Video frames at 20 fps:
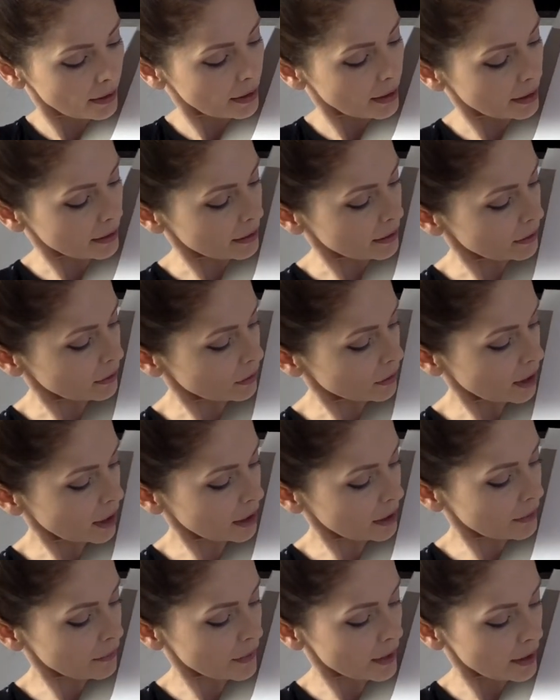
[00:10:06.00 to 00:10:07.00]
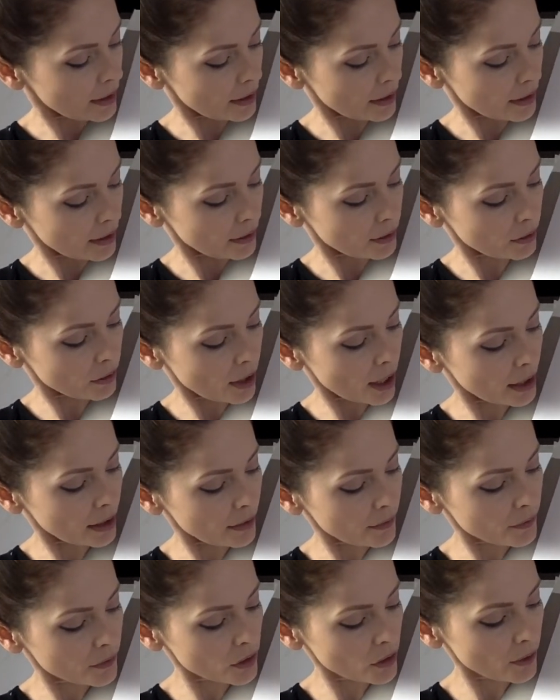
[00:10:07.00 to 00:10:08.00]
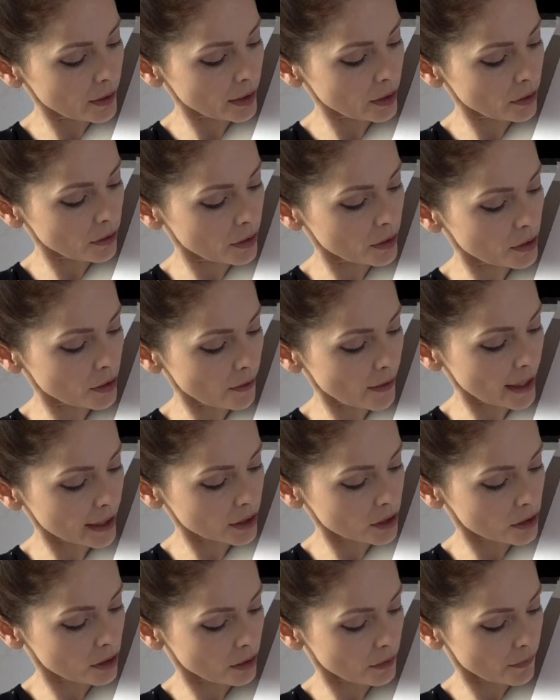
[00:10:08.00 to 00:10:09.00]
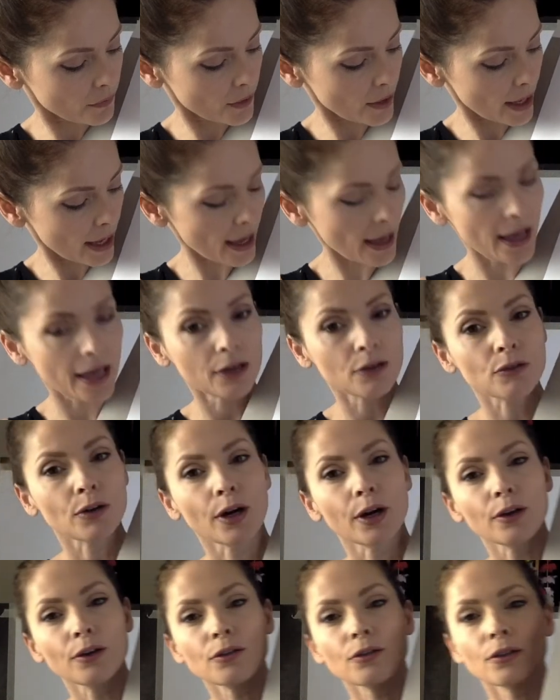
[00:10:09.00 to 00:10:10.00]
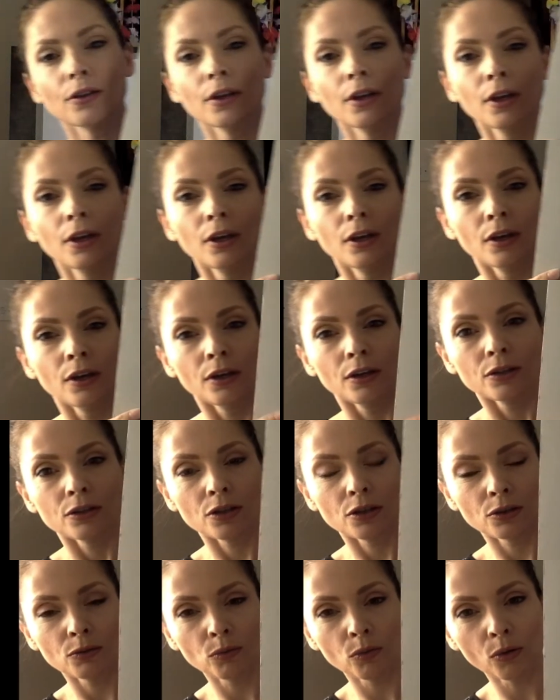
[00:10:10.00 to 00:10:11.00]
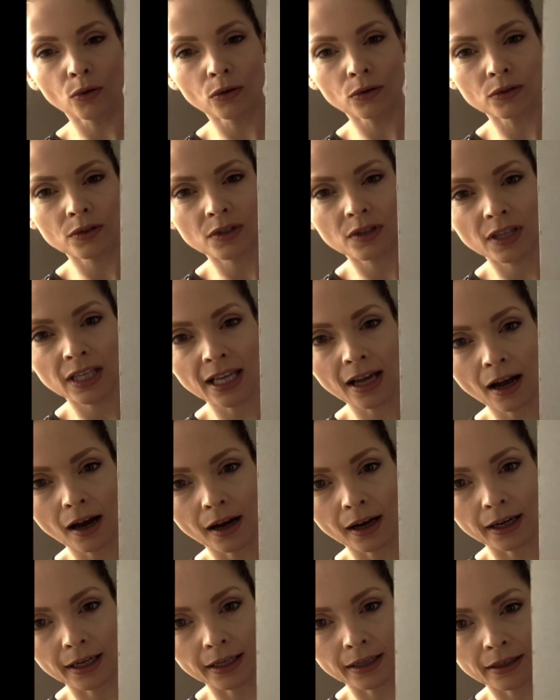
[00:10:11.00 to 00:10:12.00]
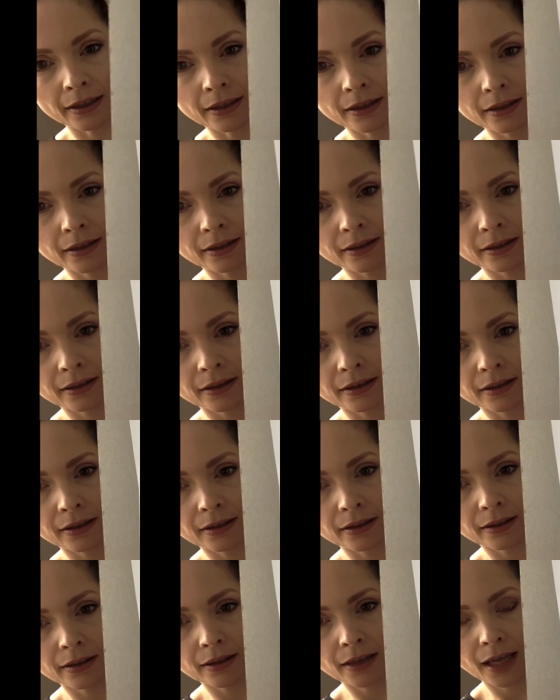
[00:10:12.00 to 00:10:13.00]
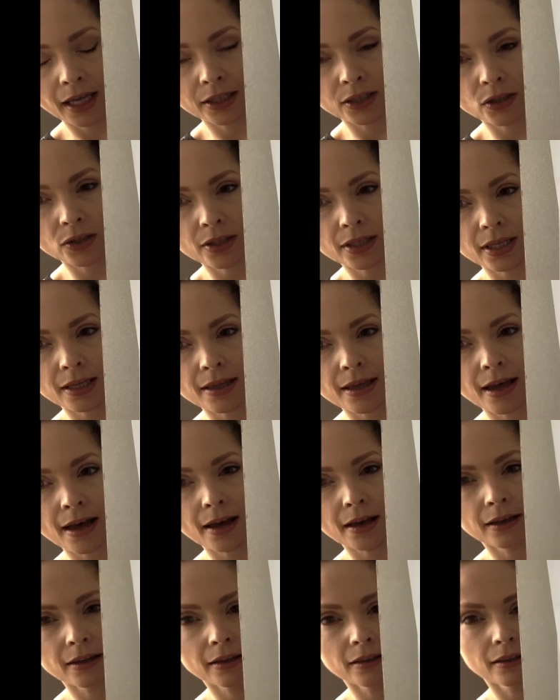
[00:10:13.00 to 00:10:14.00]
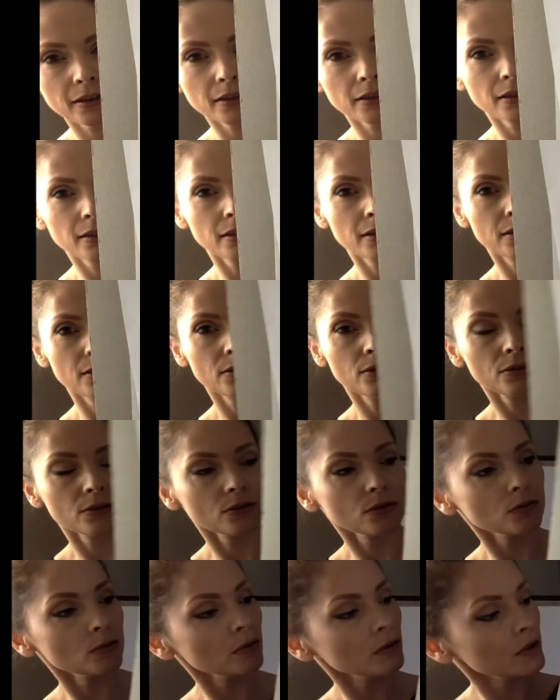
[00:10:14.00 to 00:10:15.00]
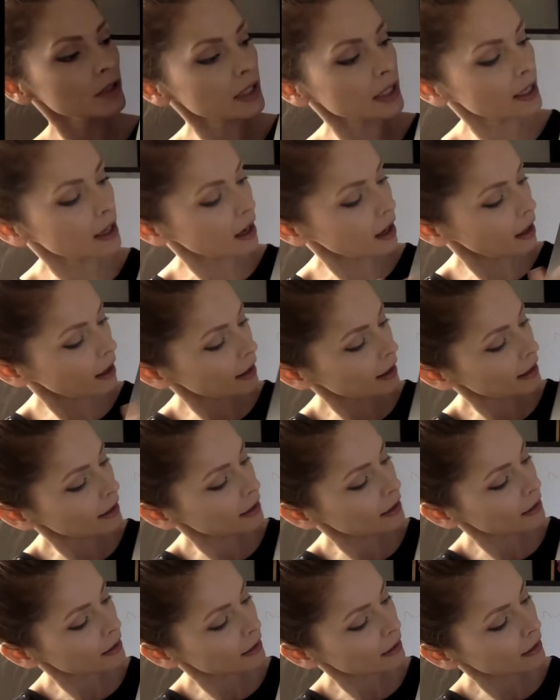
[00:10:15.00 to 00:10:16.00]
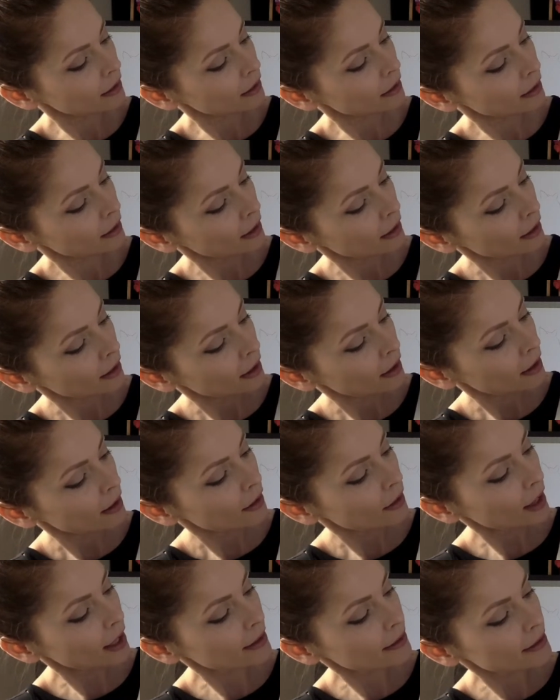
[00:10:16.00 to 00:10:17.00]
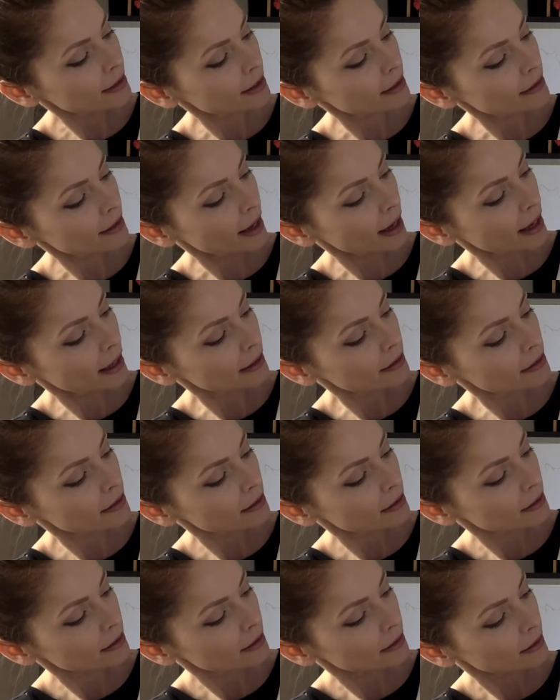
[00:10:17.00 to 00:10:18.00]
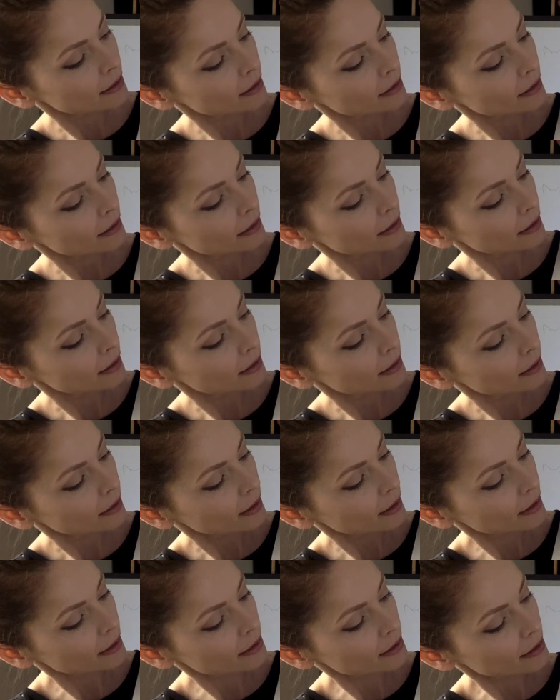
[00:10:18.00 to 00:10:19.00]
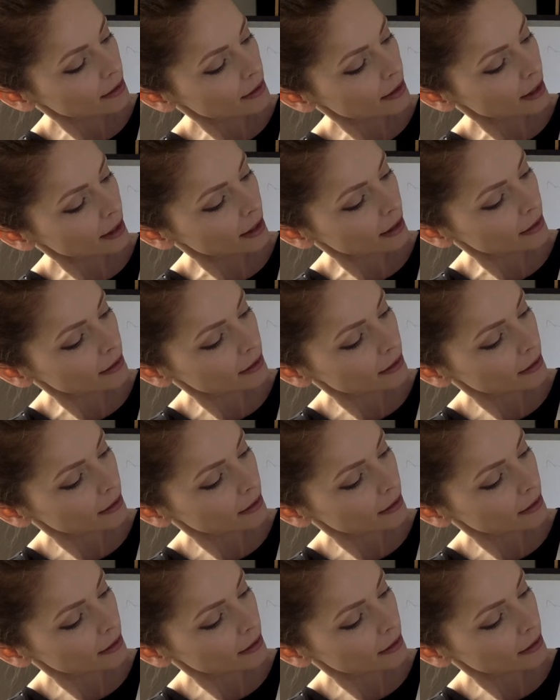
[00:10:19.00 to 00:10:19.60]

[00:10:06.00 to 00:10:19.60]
And then you're kind of doing the direction of the hair growth towards the eye. Can you see that? Towards the eye. That's its head. That's its head.